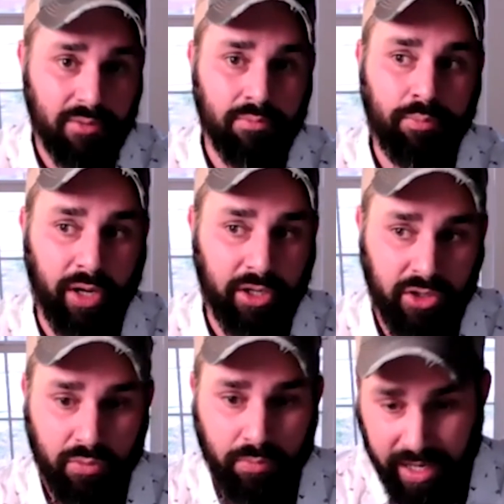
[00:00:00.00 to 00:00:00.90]
but you
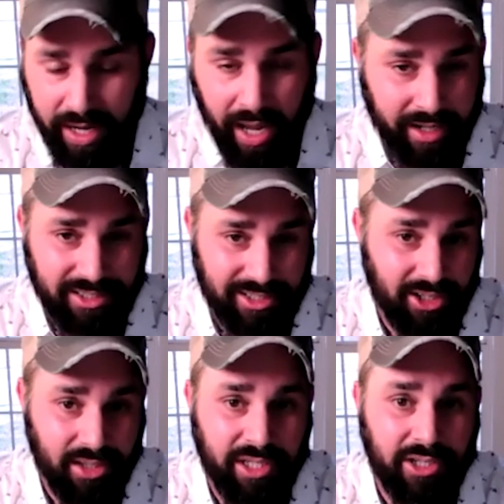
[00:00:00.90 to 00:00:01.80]
may not
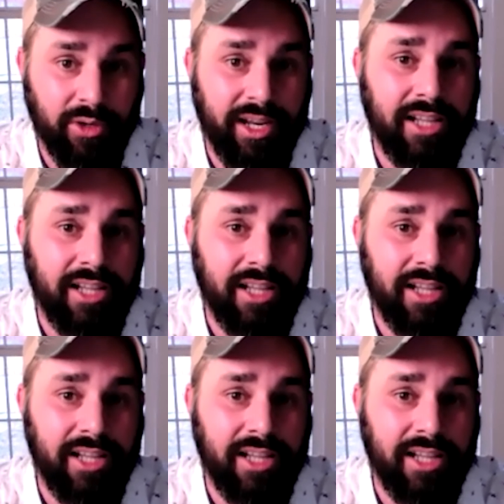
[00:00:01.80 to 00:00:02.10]
necessarily be doing that.